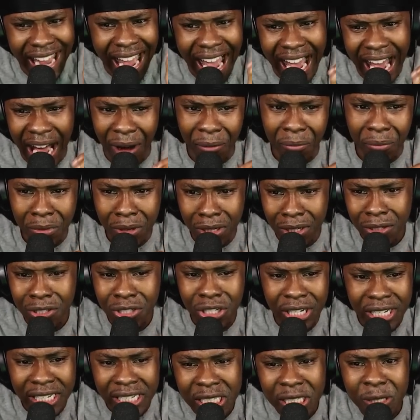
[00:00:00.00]
Damn.
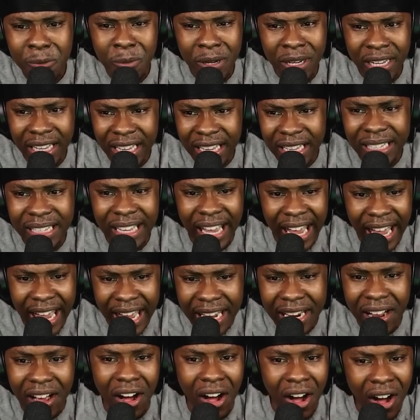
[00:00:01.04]
Teach me and
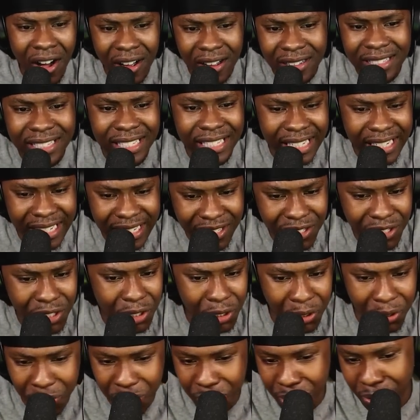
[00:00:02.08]
I'll teach
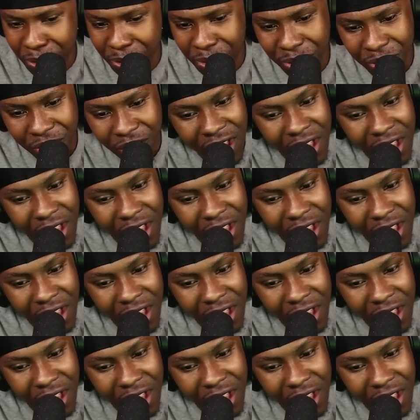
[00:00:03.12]
you.